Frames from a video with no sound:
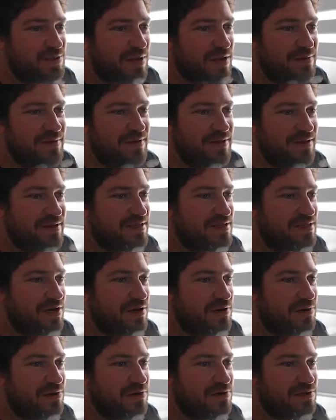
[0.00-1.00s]
Well, I mean, this
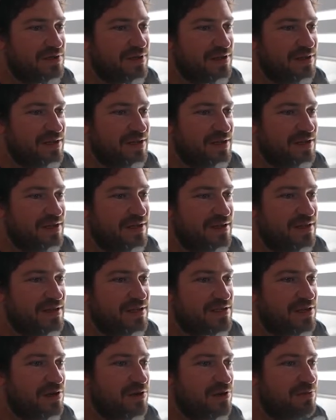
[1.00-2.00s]
whole
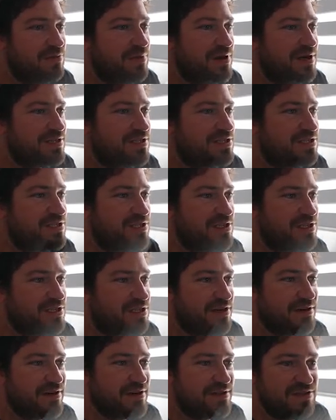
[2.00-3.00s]
bunch is just
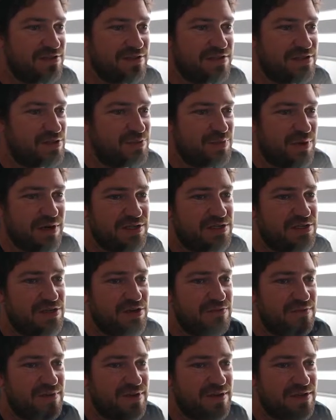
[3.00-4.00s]
going to this bus
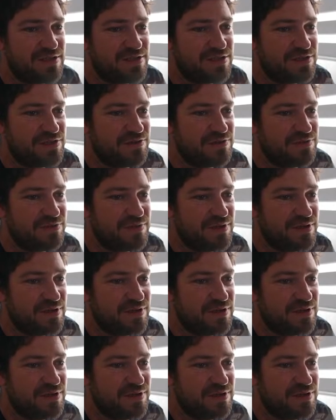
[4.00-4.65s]
stop, I assume.